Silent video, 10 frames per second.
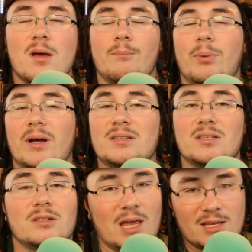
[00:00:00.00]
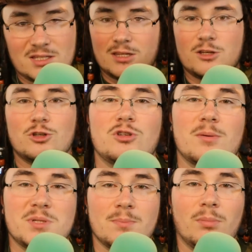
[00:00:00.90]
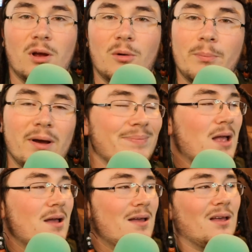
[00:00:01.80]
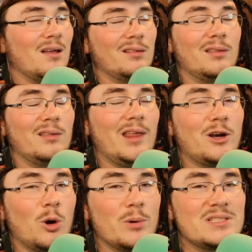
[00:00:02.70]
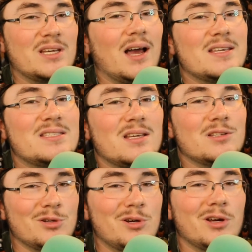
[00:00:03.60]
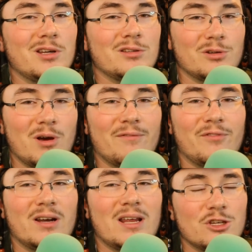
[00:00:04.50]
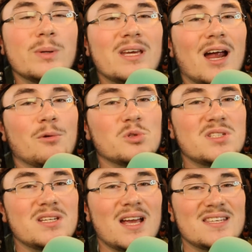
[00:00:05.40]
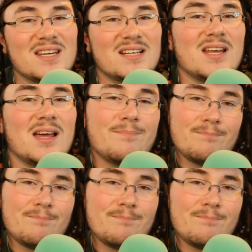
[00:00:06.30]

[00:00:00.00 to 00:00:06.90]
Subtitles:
But that's in the description below. But like always, guys, do good, do have fun, and do be kind. We'll see you guys next time.